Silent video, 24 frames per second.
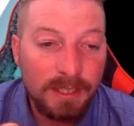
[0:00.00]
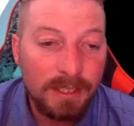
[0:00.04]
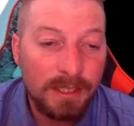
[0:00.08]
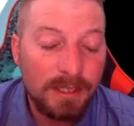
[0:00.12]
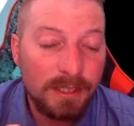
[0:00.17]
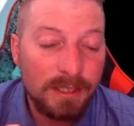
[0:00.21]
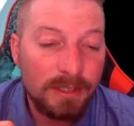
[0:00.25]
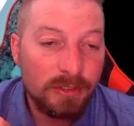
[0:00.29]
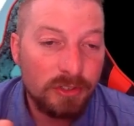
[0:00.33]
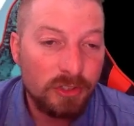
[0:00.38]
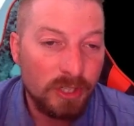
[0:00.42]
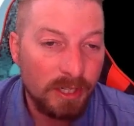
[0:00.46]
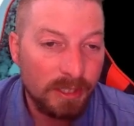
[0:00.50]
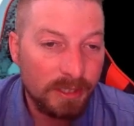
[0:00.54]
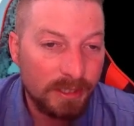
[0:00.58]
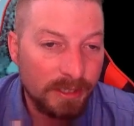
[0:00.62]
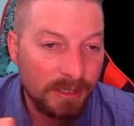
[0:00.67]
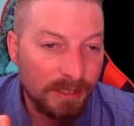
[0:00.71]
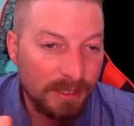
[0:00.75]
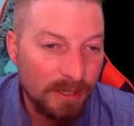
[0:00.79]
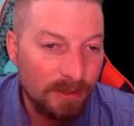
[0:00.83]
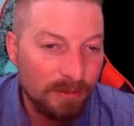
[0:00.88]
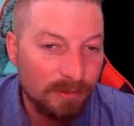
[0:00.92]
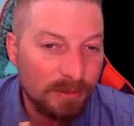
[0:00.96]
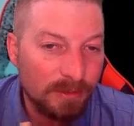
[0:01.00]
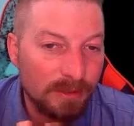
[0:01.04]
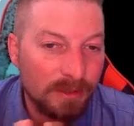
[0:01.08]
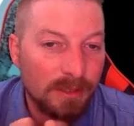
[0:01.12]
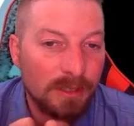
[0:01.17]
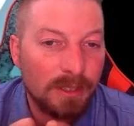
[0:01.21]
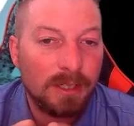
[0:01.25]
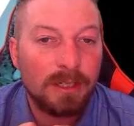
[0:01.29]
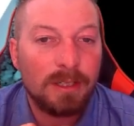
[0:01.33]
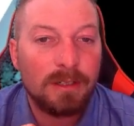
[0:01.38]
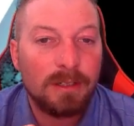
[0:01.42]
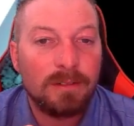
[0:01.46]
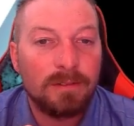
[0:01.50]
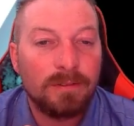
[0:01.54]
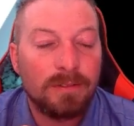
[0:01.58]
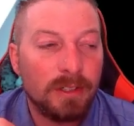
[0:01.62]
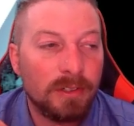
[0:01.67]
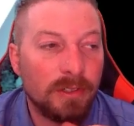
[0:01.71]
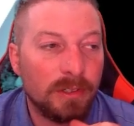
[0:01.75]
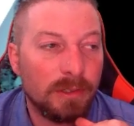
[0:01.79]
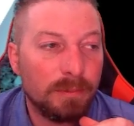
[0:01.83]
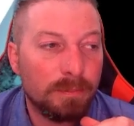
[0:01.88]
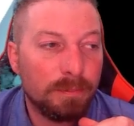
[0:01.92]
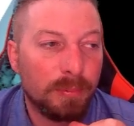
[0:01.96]
in and checking out.
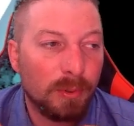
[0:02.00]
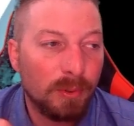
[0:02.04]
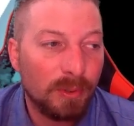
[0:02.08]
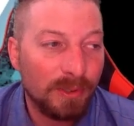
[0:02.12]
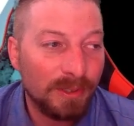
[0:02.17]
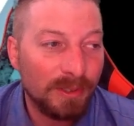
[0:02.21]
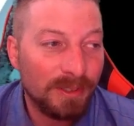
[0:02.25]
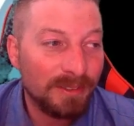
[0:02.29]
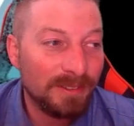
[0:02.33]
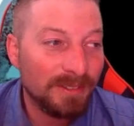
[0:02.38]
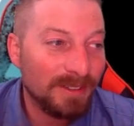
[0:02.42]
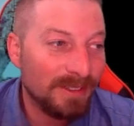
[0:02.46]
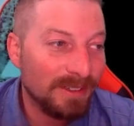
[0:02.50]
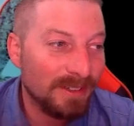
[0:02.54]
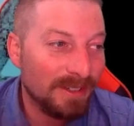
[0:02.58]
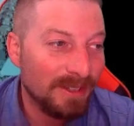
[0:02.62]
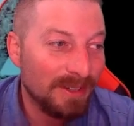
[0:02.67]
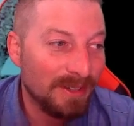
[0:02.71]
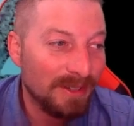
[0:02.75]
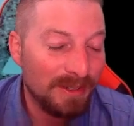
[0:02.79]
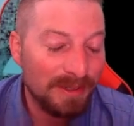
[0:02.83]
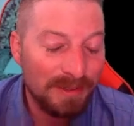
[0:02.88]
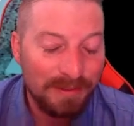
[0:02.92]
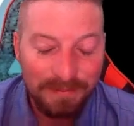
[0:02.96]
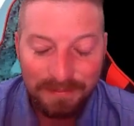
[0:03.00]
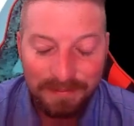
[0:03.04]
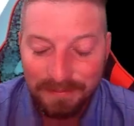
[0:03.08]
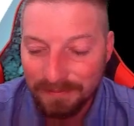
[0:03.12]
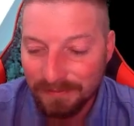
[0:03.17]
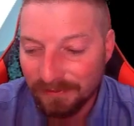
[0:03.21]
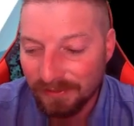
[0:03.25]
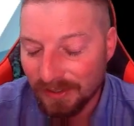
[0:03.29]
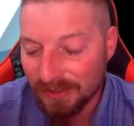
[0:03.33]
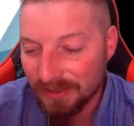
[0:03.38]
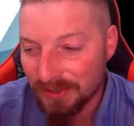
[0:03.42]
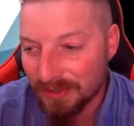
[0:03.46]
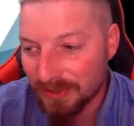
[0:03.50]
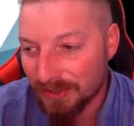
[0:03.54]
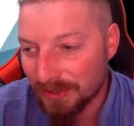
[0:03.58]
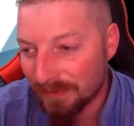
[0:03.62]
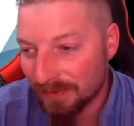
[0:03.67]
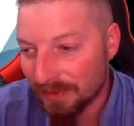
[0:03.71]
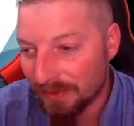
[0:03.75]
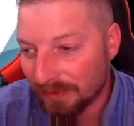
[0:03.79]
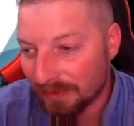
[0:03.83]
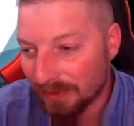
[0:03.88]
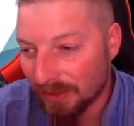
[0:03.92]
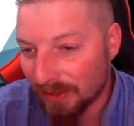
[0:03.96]
Very important function
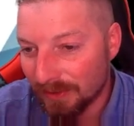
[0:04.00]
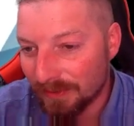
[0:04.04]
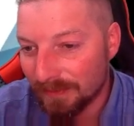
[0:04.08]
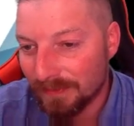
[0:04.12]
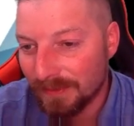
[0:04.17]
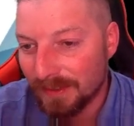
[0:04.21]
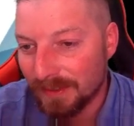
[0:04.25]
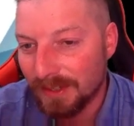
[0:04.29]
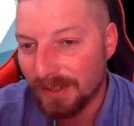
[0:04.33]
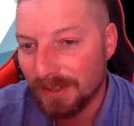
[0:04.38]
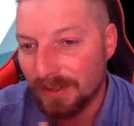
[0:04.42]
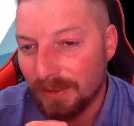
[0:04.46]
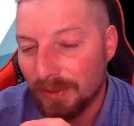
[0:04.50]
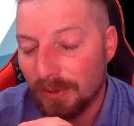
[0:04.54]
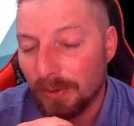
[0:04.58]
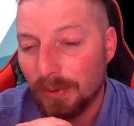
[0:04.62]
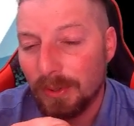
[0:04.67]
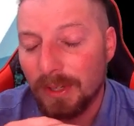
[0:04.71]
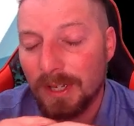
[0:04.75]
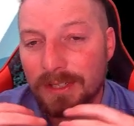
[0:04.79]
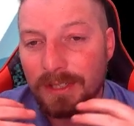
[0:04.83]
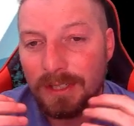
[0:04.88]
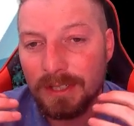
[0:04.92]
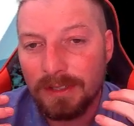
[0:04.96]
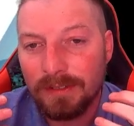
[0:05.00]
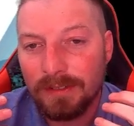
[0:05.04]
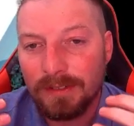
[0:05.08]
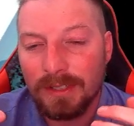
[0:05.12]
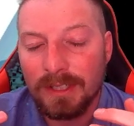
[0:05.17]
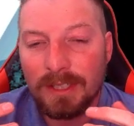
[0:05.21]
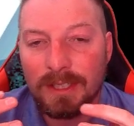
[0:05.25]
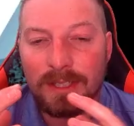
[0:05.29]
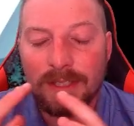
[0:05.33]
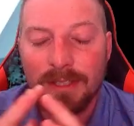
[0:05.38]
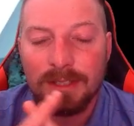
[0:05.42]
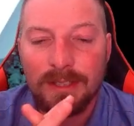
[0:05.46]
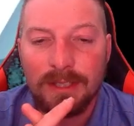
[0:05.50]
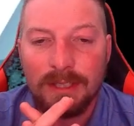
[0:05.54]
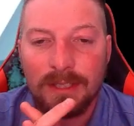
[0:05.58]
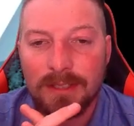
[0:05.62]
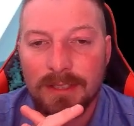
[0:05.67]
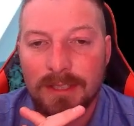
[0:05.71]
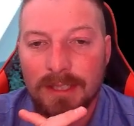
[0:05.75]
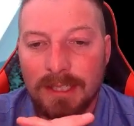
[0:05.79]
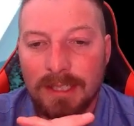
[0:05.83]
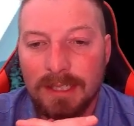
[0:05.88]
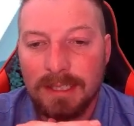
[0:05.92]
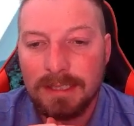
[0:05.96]
of the Vault. The whole idea of it is
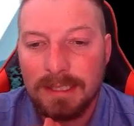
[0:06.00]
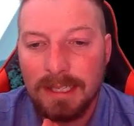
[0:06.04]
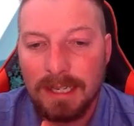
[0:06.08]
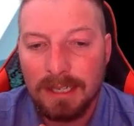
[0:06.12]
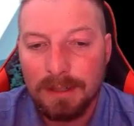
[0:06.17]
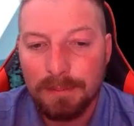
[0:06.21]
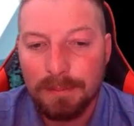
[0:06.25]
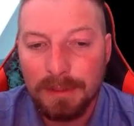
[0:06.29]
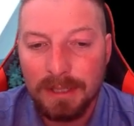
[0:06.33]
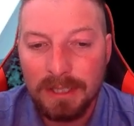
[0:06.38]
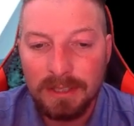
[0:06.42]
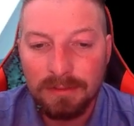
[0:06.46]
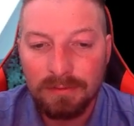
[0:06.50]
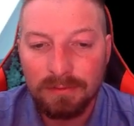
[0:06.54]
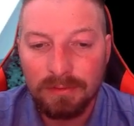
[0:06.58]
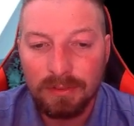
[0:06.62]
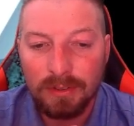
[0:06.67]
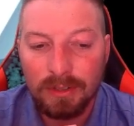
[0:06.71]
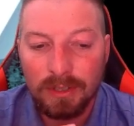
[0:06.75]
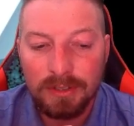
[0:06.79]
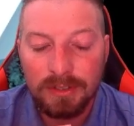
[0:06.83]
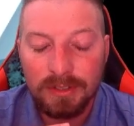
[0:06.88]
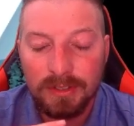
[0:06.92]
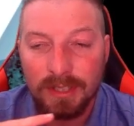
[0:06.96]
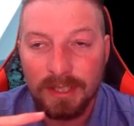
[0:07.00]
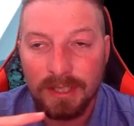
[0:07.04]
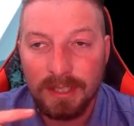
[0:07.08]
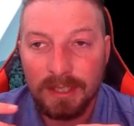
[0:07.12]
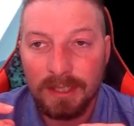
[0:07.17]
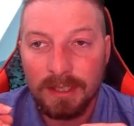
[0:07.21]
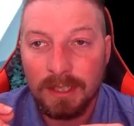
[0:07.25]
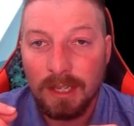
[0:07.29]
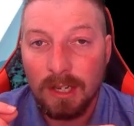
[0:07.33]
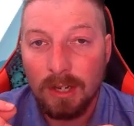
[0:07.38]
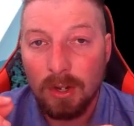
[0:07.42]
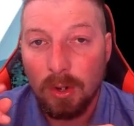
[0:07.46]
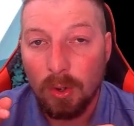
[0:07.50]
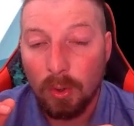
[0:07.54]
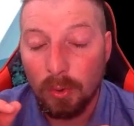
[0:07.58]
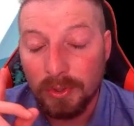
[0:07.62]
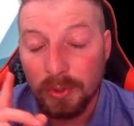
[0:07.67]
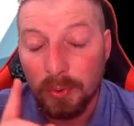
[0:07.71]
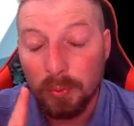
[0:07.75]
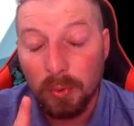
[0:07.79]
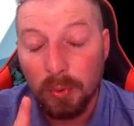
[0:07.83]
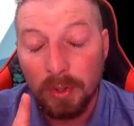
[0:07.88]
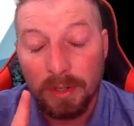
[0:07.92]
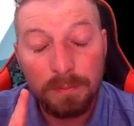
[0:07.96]
it's a database for us that
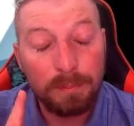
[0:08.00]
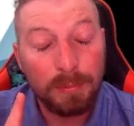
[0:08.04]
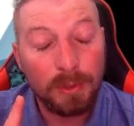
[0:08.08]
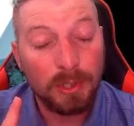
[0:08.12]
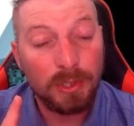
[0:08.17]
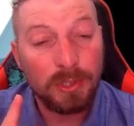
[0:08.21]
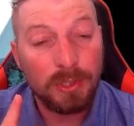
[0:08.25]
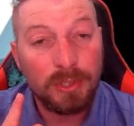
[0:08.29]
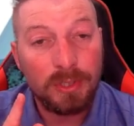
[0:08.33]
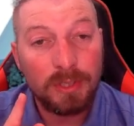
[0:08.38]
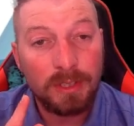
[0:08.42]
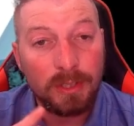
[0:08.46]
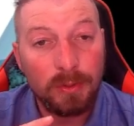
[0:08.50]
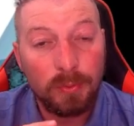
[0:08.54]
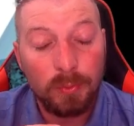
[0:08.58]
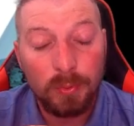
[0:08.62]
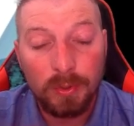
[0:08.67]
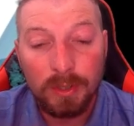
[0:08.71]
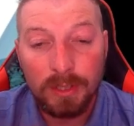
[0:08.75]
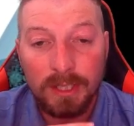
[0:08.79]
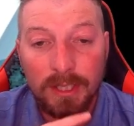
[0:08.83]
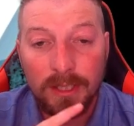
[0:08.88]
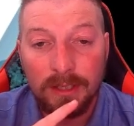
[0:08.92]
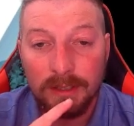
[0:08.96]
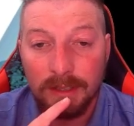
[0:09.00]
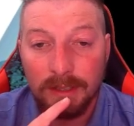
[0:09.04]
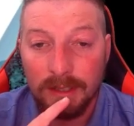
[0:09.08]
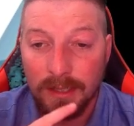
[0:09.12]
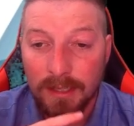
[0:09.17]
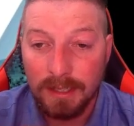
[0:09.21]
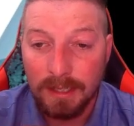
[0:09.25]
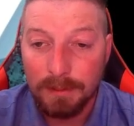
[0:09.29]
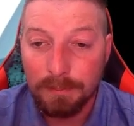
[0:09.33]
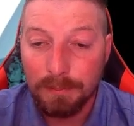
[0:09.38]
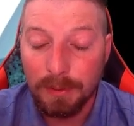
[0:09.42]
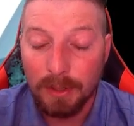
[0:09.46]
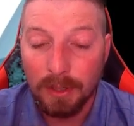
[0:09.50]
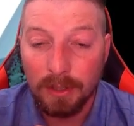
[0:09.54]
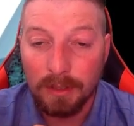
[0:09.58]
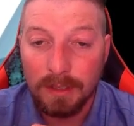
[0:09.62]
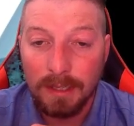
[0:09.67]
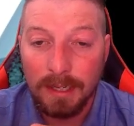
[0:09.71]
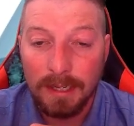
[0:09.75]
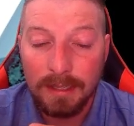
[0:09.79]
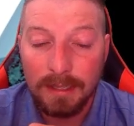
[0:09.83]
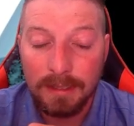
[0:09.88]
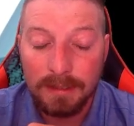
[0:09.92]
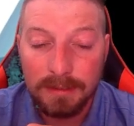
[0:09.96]
only one person can work on a
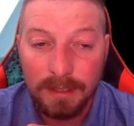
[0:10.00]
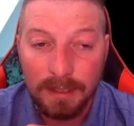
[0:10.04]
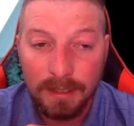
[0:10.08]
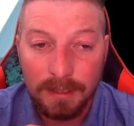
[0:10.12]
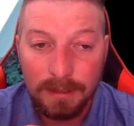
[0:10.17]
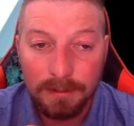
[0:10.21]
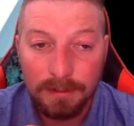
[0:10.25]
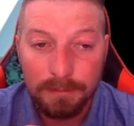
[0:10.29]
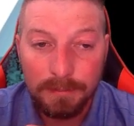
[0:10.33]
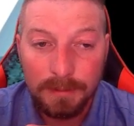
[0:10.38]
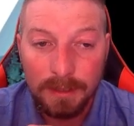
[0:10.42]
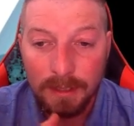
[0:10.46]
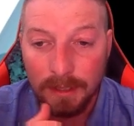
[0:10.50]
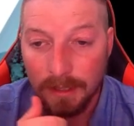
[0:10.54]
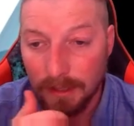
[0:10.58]
part at a time.